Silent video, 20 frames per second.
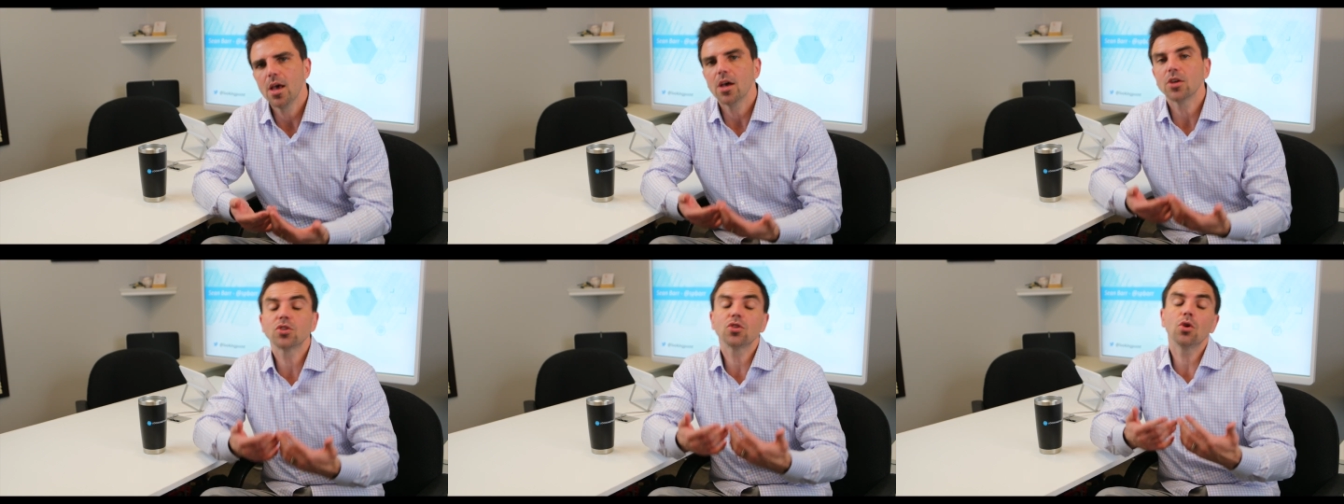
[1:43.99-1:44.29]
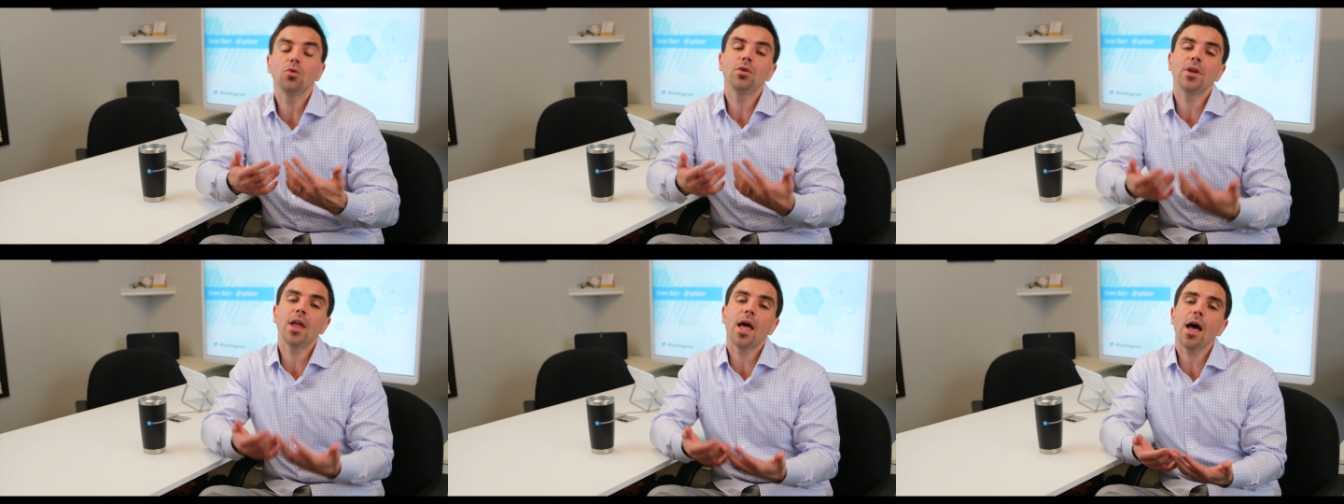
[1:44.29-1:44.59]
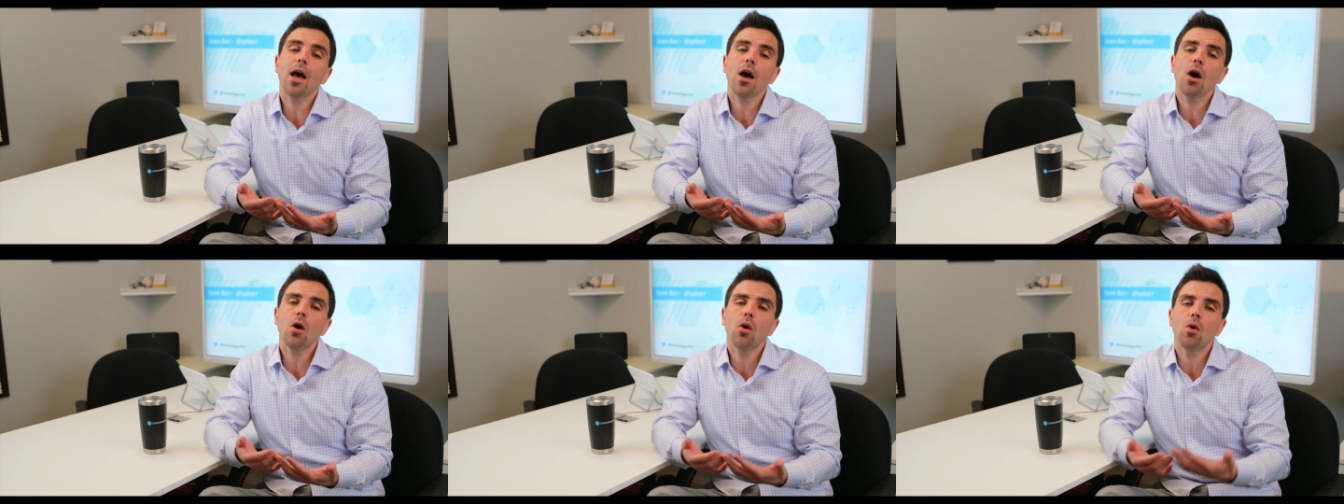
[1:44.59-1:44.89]
So
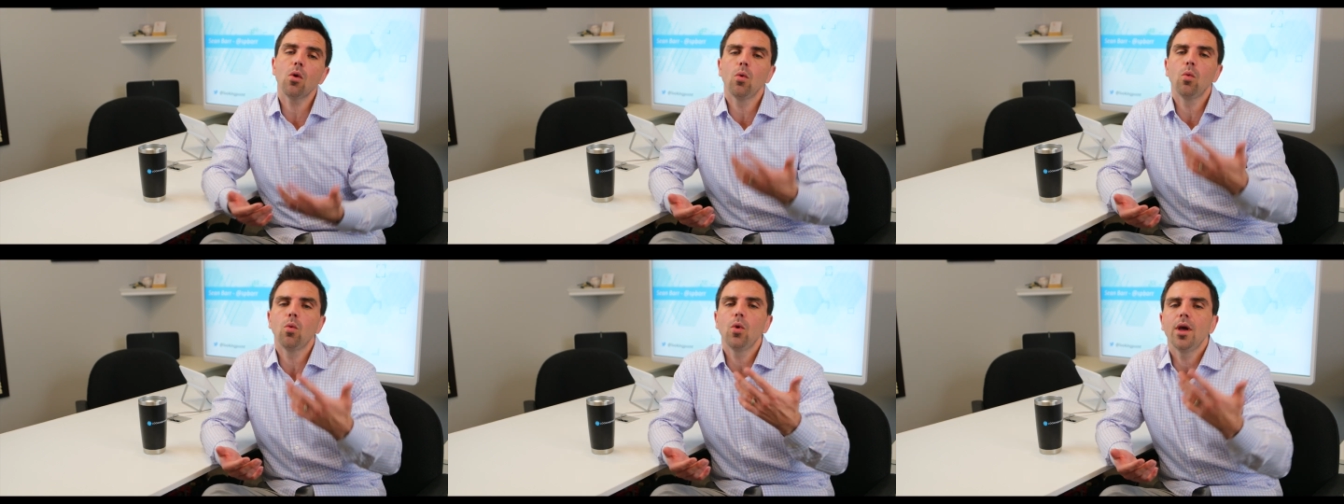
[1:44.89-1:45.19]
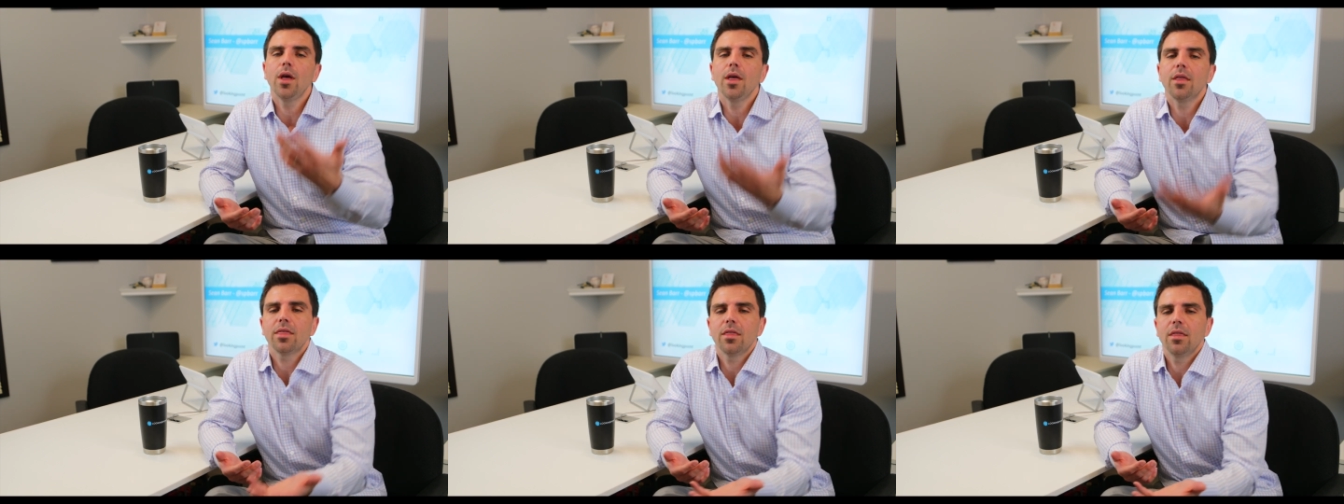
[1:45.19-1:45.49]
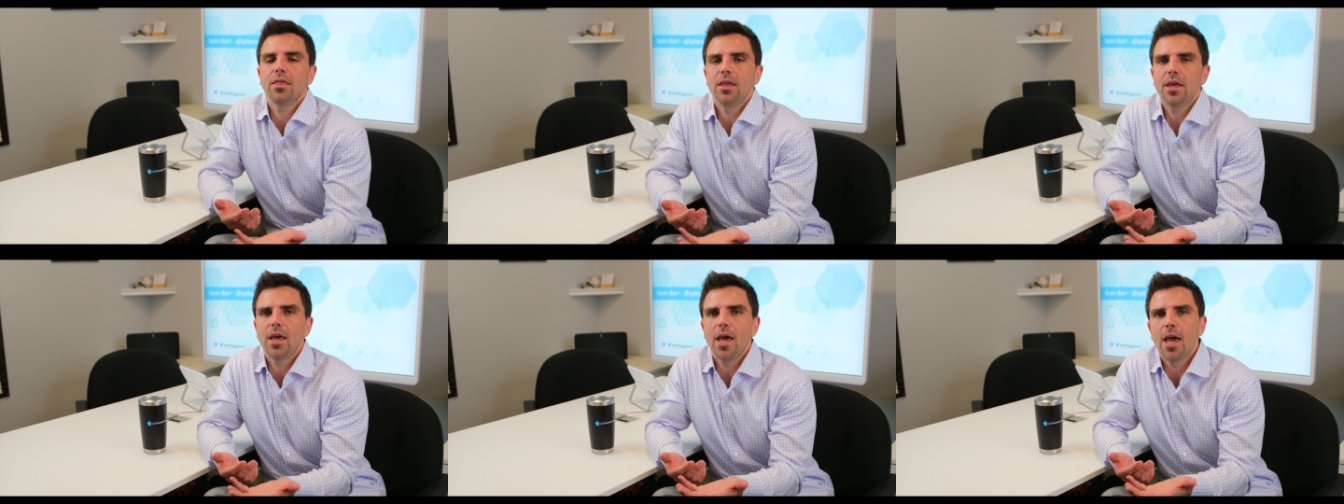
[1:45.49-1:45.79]
now with
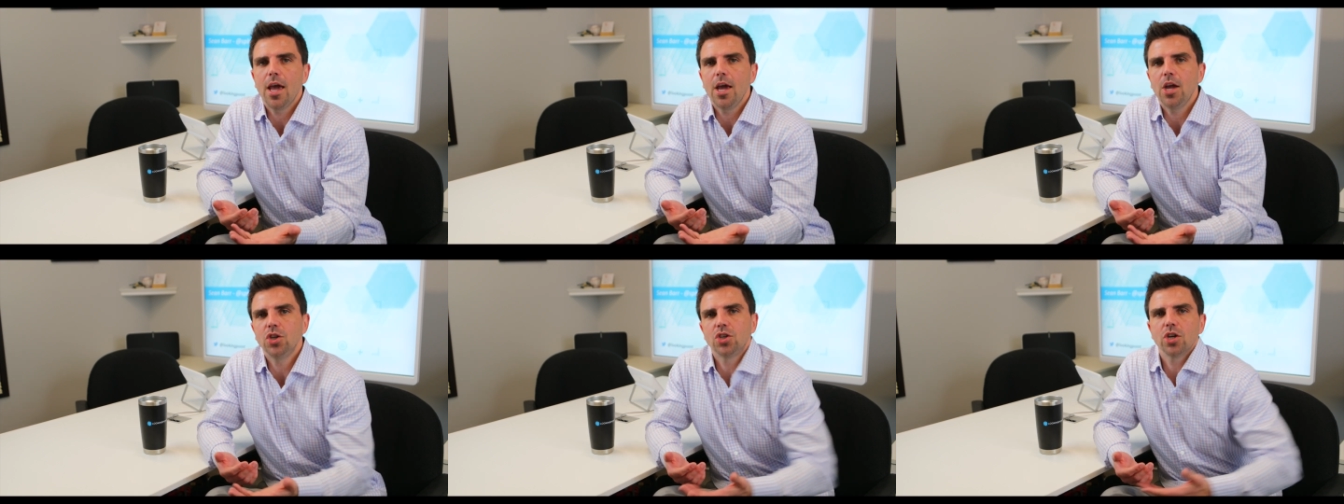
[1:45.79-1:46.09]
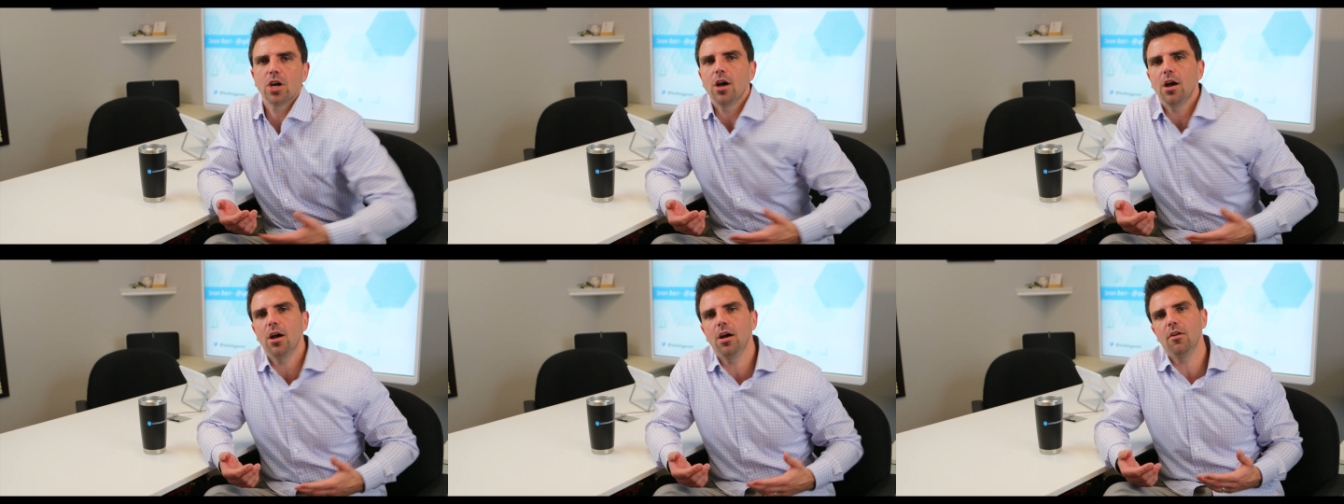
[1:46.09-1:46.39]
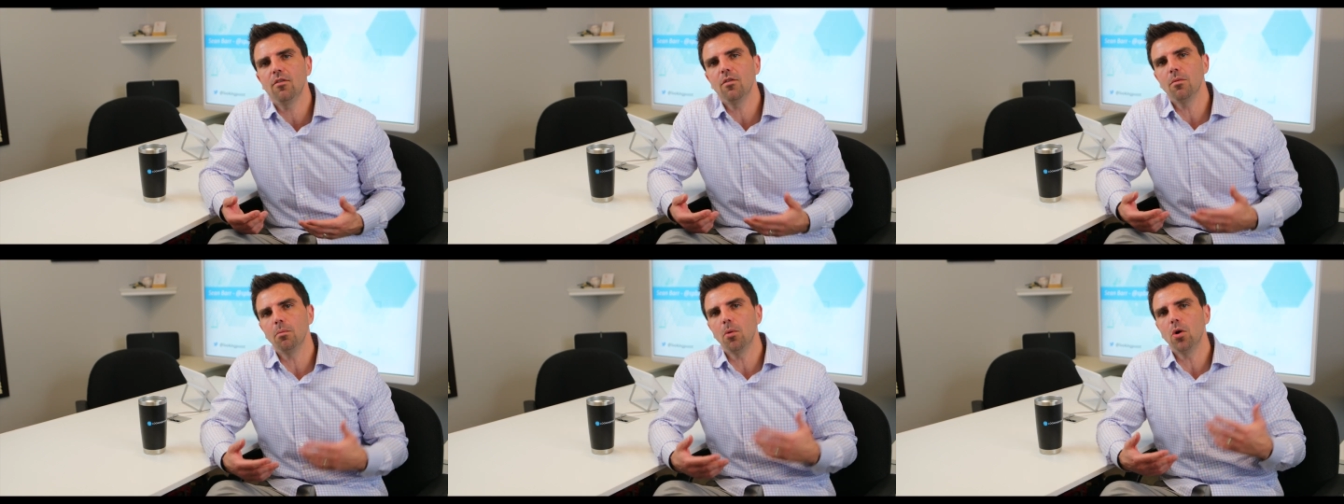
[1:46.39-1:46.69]
the age
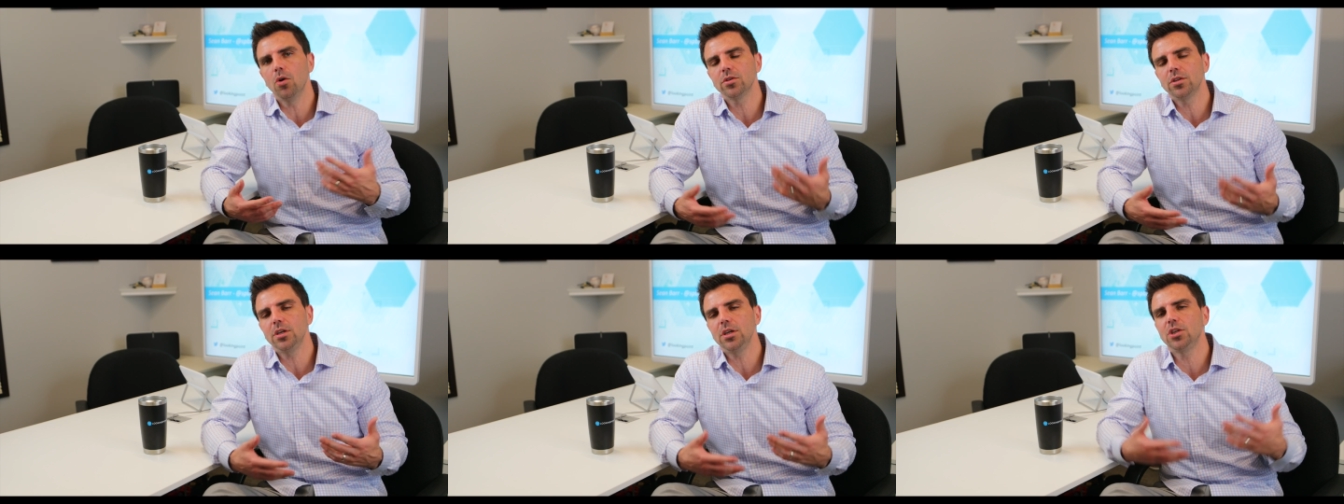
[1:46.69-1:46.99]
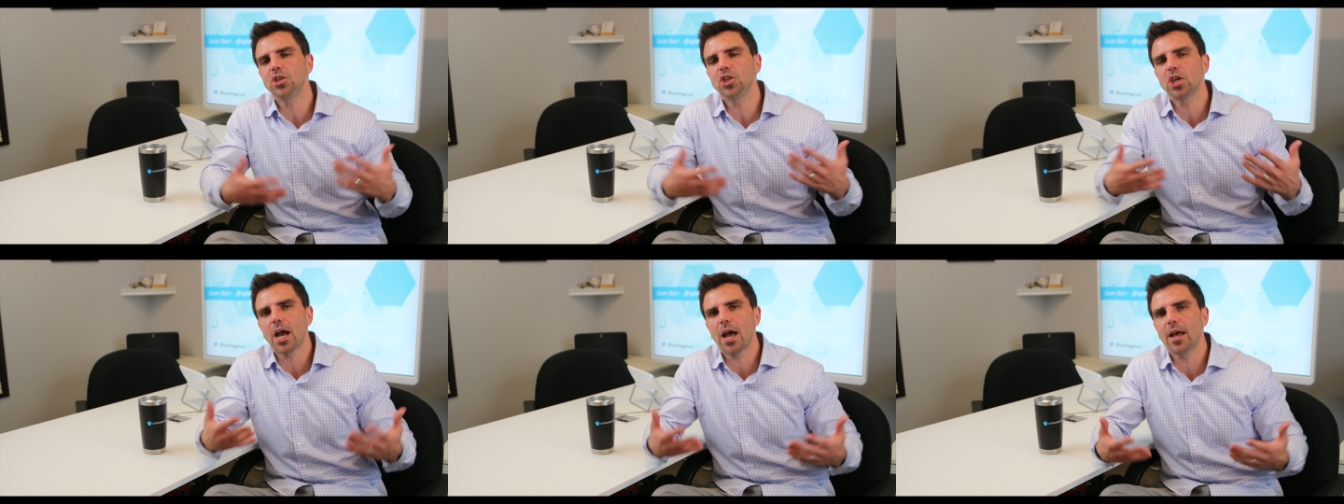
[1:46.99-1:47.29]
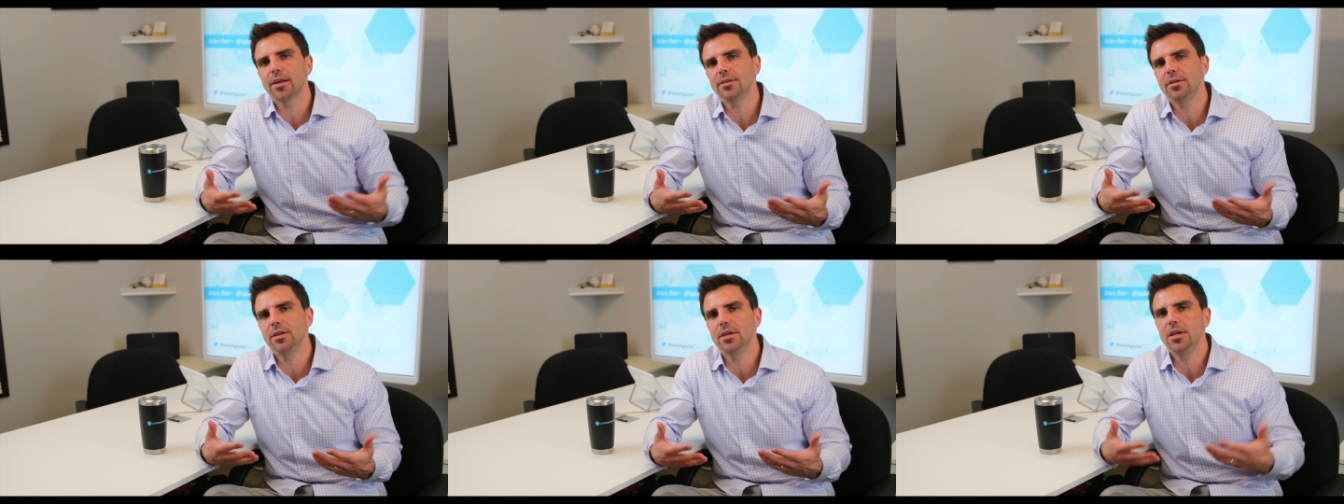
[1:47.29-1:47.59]
of
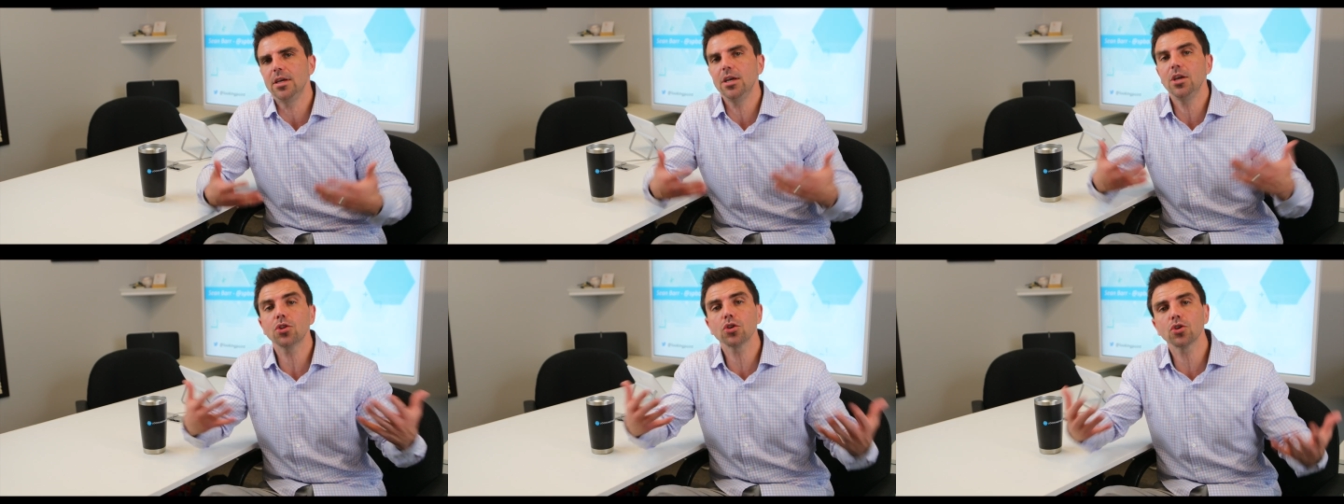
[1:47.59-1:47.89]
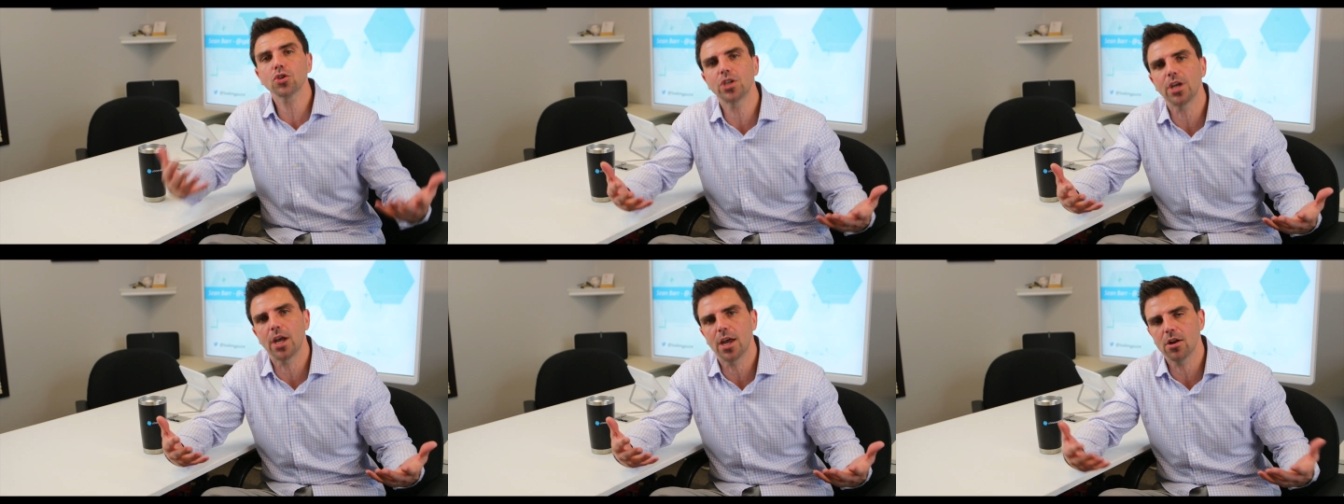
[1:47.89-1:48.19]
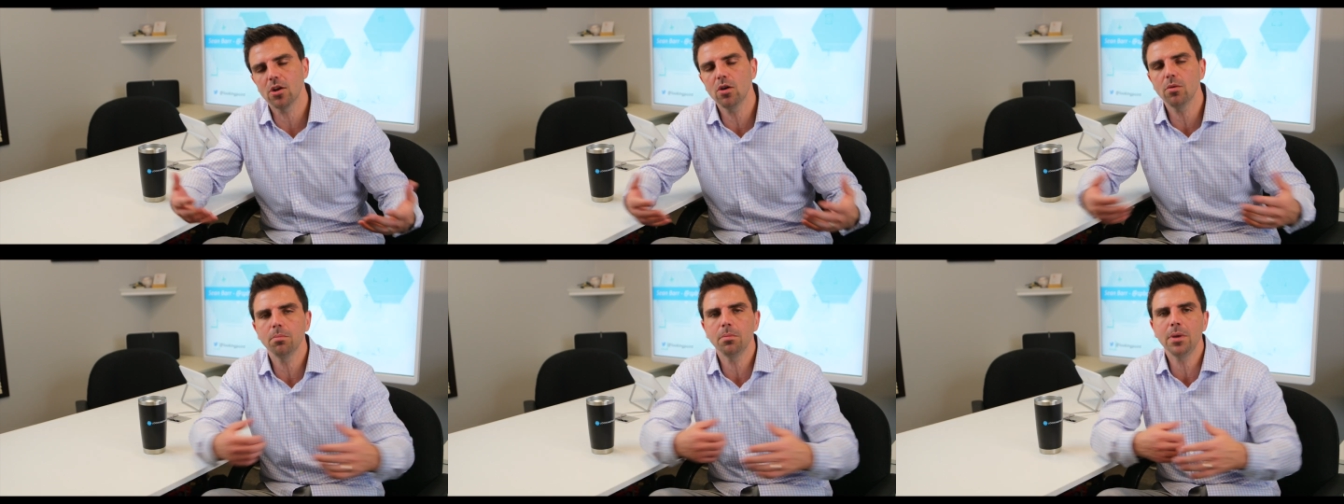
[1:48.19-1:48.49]
multi-chassis ether channel,